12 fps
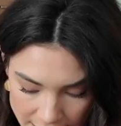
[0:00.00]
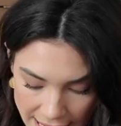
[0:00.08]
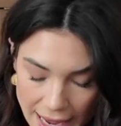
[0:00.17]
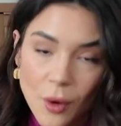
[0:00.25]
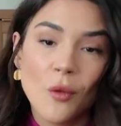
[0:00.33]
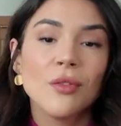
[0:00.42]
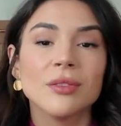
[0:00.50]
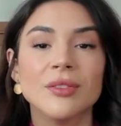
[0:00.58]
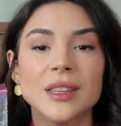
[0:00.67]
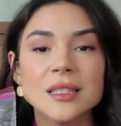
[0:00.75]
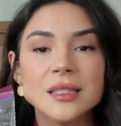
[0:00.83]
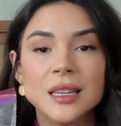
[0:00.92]
Now,
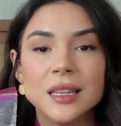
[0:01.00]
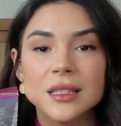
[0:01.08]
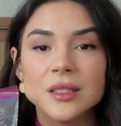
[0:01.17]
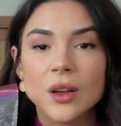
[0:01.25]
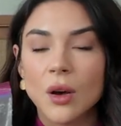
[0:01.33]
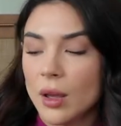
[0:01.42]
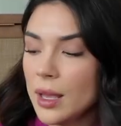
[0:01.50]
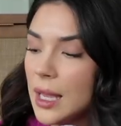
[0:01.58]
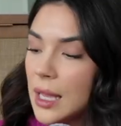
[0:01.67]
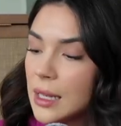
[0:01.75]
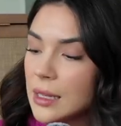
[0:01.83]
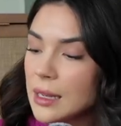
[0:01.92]
this is
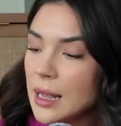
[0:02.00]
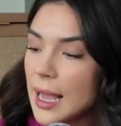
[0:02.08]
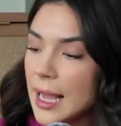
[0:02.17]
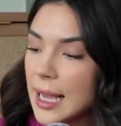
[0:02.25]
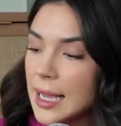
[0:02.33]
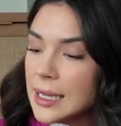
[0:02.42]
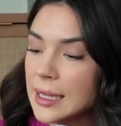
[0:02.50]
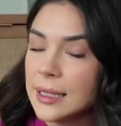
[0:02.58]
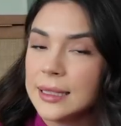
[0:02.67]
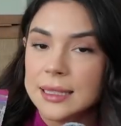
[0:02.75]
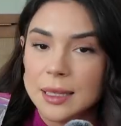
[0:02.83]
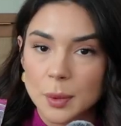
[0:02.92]
in a
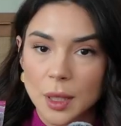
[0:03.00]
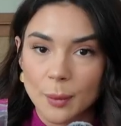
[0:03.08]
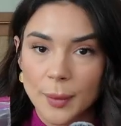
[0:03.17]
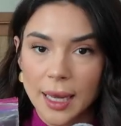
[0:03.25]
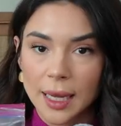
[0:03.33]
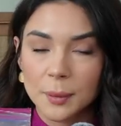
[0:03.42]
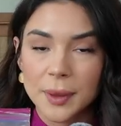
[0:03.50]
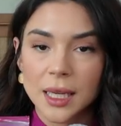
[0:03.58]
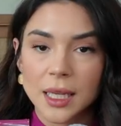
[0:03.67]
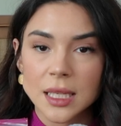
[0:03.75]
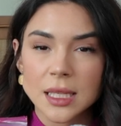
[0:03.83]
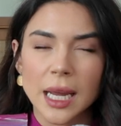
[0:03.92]
Ziploc bag
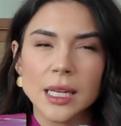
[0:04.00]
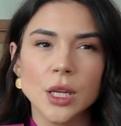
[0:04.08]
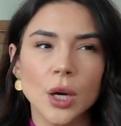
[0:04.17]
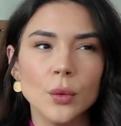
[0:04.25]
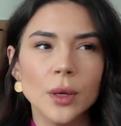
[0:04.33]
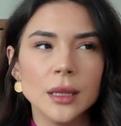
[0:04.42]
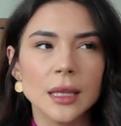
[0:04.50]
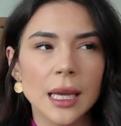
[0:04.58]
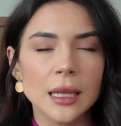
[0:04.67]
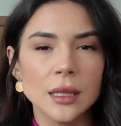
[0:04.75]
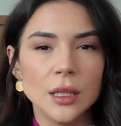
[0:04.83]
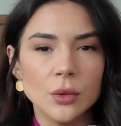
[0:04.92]
because I know in like
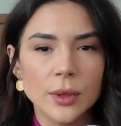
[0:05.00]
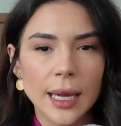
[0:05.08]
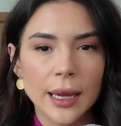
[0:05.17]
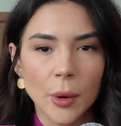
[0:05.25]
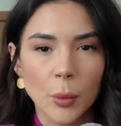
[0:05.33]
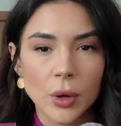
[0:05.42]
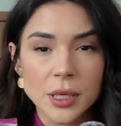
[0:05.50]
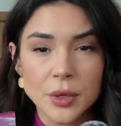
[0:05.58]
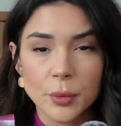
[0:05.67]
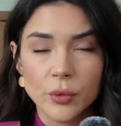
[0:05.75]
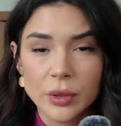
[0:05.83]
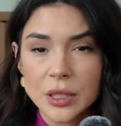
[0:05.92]
UK airports they're
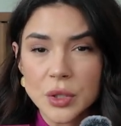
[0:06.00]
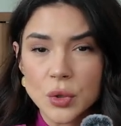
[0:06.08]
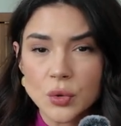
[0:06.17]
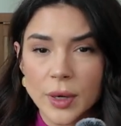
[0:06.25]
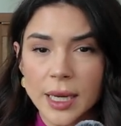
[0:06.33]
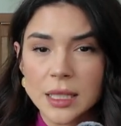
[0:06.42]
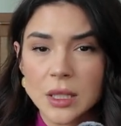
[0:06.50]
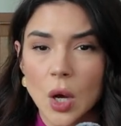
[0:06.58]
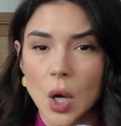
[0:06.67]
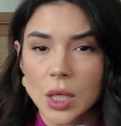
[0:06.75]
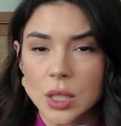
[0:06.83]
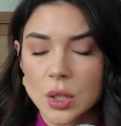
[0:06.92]
really strict
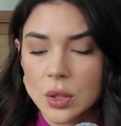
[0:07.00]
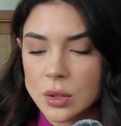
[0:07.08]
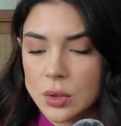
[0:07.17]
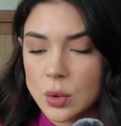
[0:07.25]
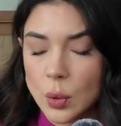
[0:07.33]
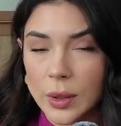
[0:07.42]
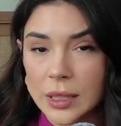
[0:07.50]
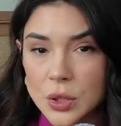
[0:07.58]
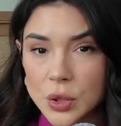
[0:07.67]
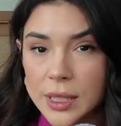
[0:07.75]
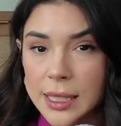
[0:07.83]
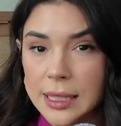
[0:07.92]
on
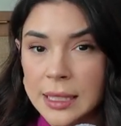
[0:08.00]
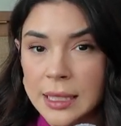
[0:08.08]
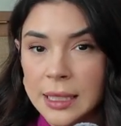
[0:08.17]
toiletry,